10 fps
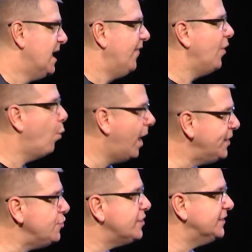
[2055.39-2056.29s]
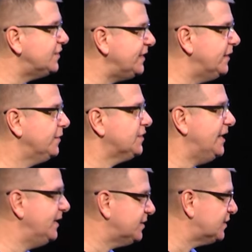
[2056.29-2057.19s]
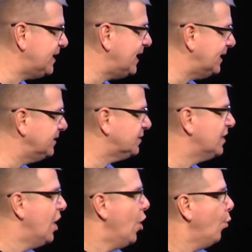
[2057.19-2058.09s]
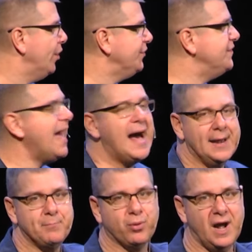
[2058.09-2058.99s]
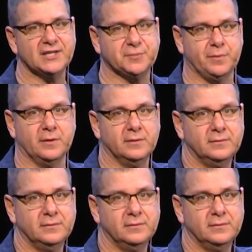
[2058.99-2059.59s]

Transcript: the one who conceals his sins will not prosper.